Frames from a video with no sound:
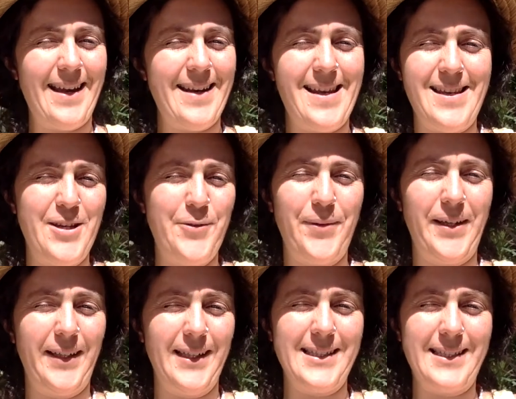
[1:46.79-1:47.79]
and then you
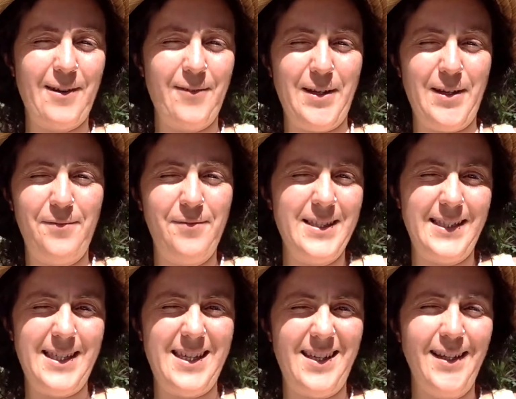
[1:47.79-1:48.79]
drink this lovely
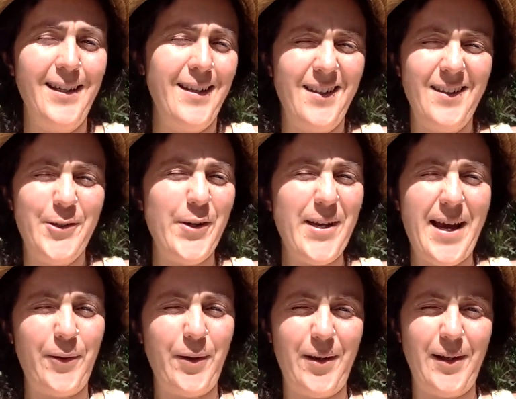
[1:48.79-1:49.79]
fizzy
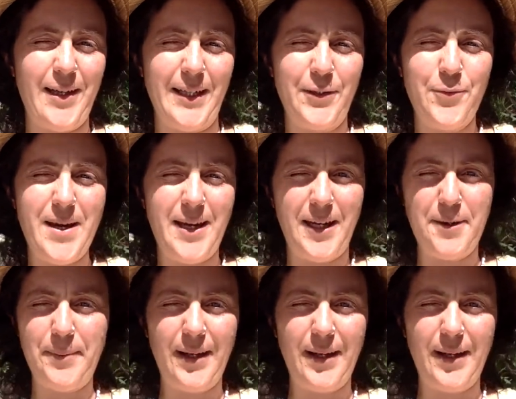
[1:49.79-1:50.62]
non-alcoholic drink,